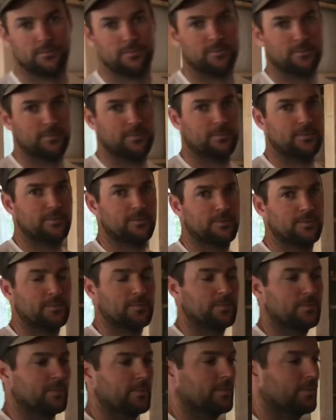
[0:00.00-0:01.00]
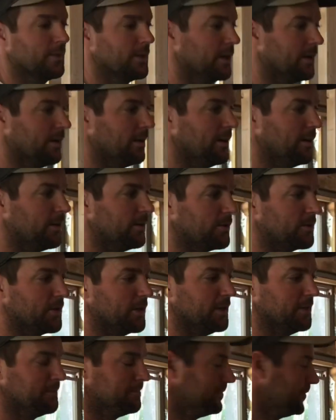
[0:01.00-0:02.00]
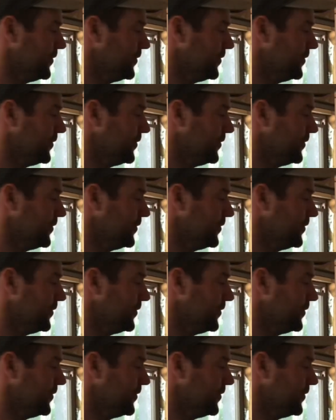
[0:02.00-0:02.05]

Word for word: Tell us about the wiring. Okay,